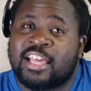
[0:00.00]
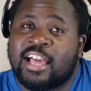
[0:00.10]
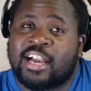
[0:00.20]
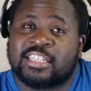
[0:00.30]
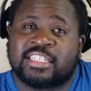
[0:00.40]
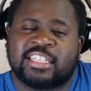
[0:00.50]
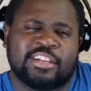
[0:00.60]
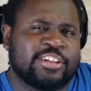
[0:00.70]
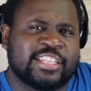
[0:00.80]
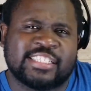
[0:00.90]
because
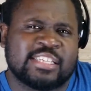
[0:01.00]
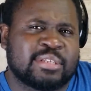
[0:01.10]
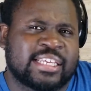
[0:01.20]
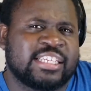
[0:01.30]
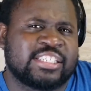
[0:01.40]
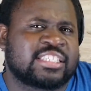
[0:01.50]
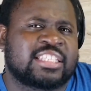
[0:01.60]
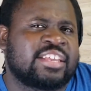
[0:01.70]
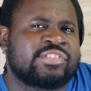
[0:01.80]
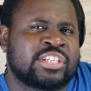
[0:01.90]
clearly it seems like he just
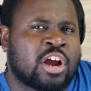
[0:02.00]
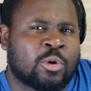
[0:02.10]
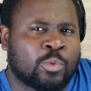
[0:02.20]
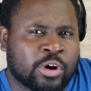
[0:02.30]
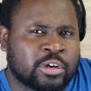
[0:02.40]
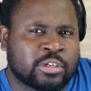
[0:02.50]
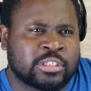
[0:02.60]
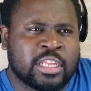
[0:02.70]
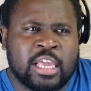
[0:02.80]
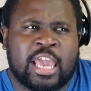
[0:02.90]
lives in our world
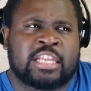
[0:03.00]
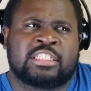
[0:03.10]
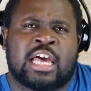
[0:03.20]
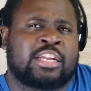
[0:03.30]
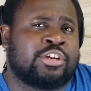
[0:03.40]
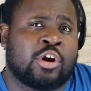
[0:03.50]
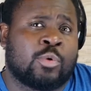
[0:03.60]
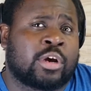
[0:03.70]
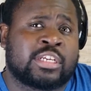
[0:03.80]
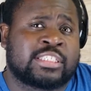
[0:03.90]
and just out of
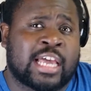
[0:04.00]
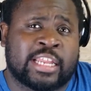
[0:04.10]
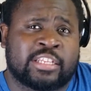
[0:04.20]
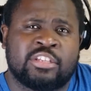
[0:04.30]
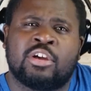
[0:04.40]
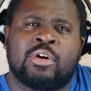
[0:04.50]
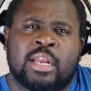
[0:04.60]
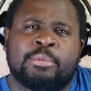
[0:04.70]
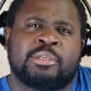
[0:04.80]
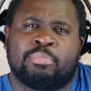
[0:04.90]
nowhere decided, you know what, I'm
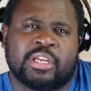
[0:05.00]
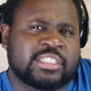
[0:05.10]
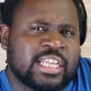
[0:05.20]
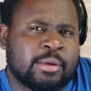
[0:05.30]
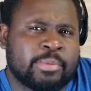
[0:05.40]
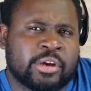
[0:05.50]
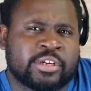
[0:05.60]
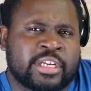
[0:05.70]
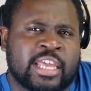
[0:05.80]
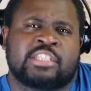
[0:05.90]
going to break the sound
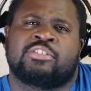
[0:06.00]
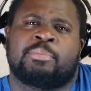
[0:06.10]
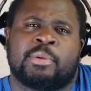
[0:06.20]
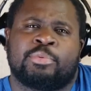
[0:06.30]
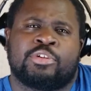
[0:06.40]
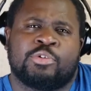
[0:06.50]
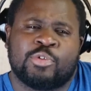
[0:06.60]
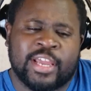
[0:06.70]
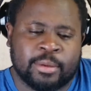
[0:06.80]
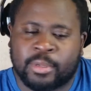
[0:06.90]
barrier today so people know who
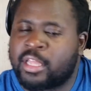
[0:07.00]
I am.